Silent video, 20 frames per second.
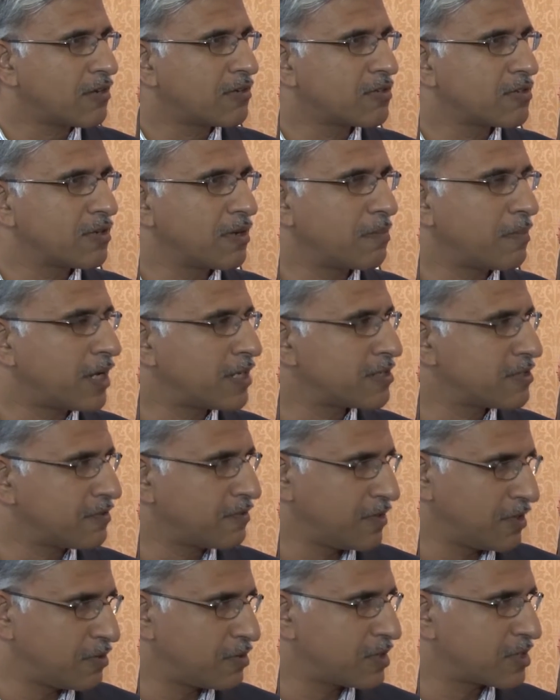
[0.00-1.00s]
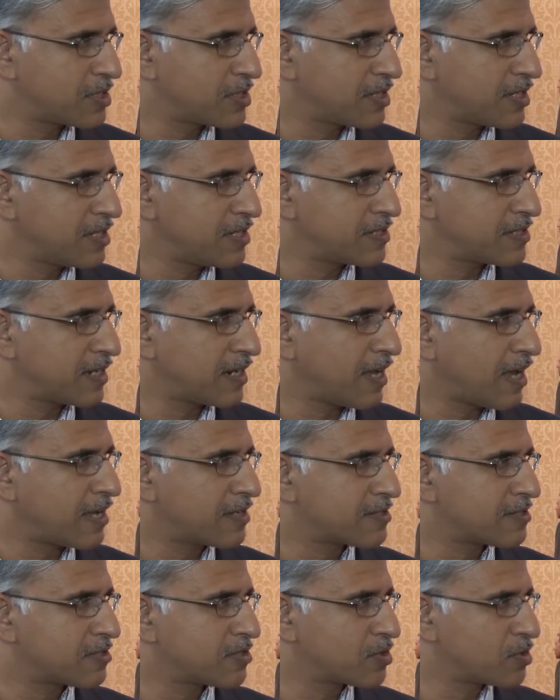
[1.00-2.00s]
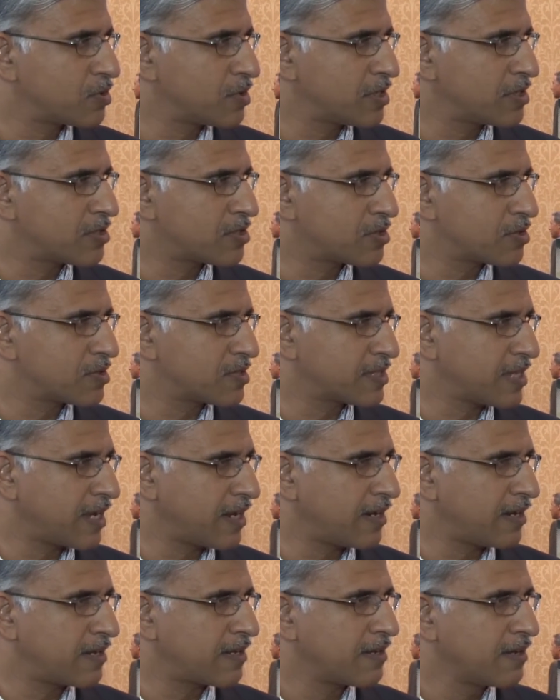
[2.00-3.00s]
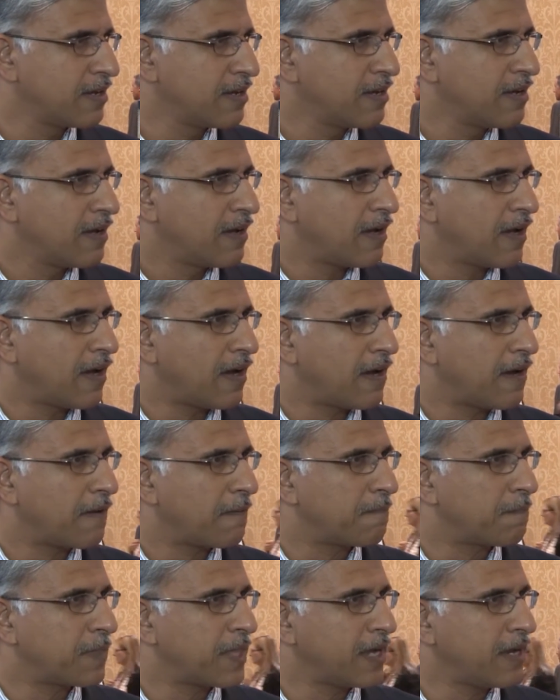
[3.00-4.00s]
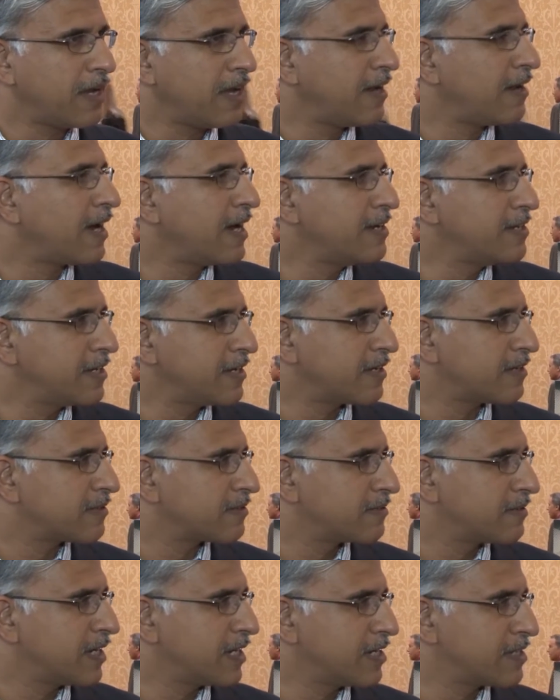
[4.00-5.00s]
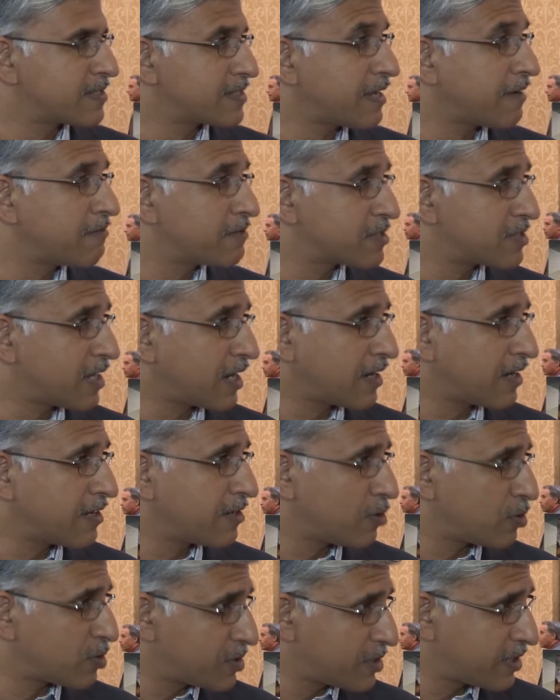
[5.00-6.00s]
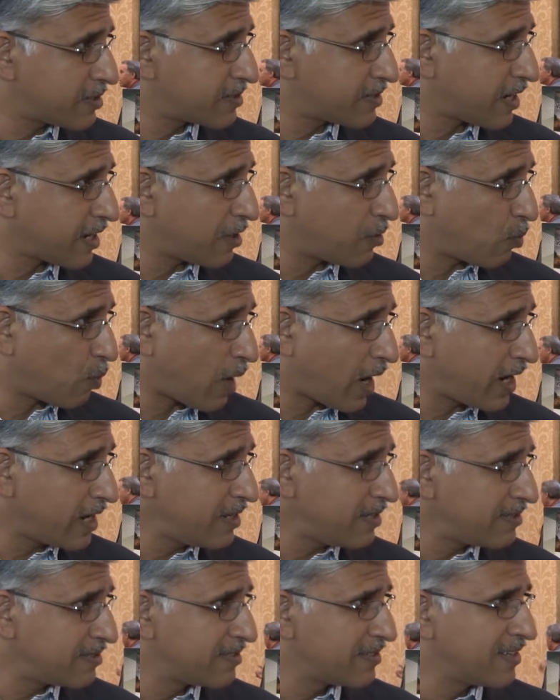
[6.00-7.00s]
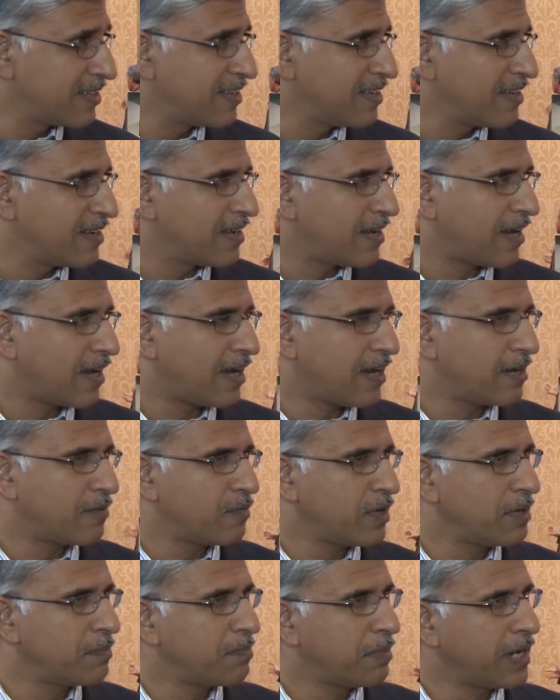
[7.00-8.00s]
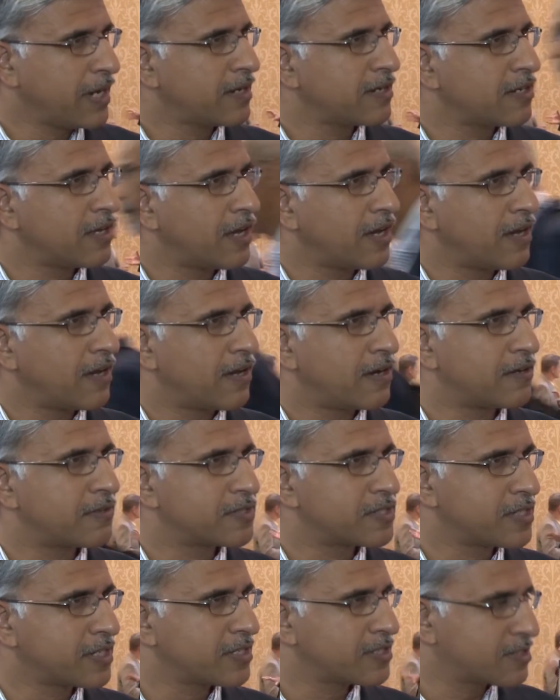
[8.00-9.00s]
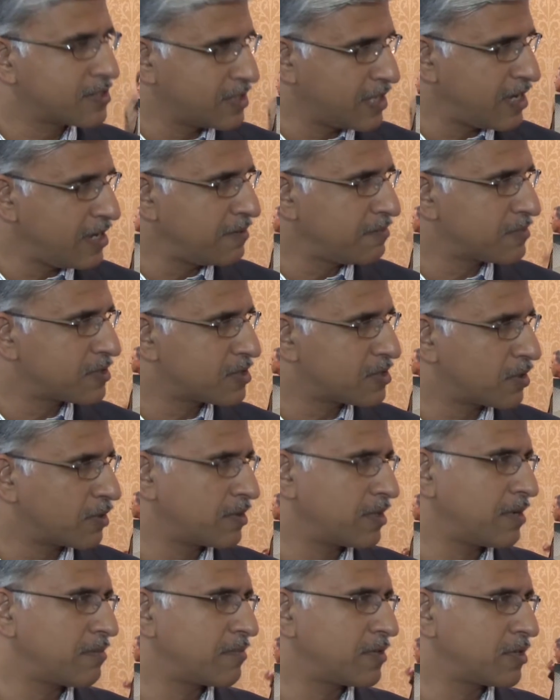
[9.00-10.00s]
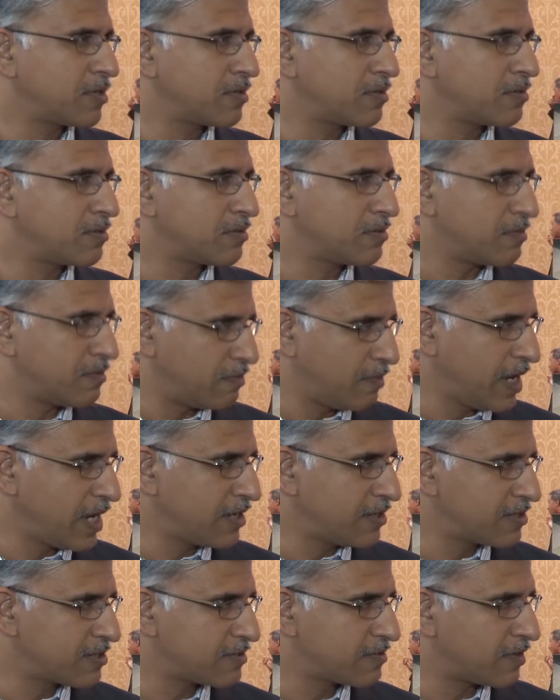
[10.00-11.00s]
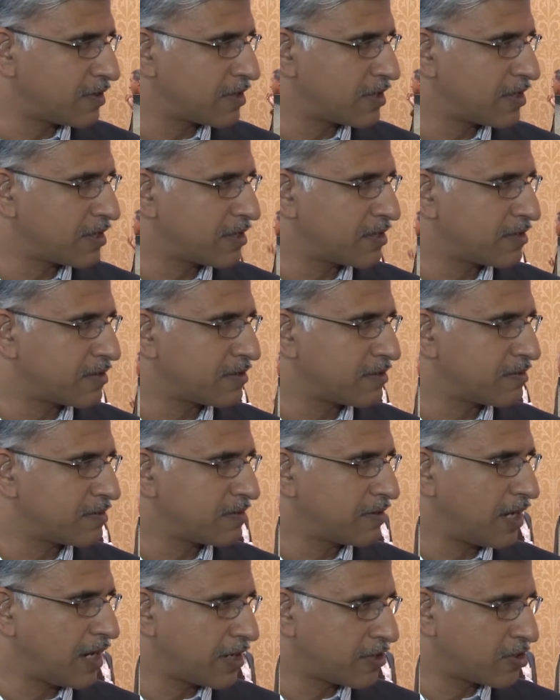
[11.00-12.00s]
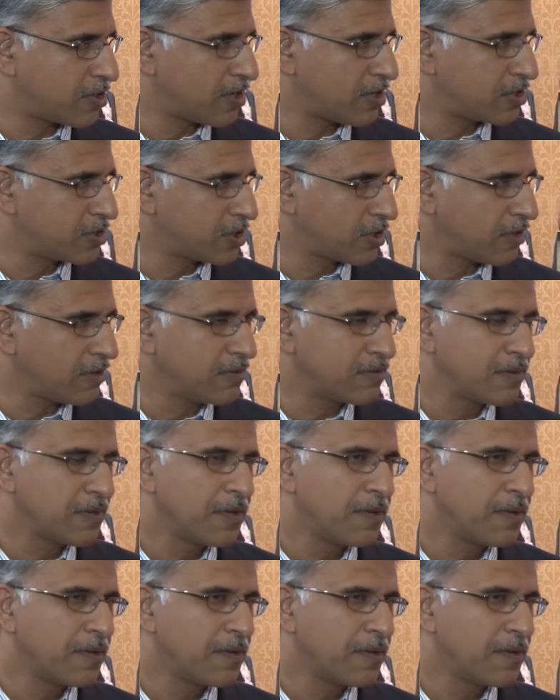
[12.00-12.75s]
out to a bunch of universities and asked the students to send uh, a, an idea in a seven second or six second wine. And we picked uh, six teams, took them to Vegas for the electronics show,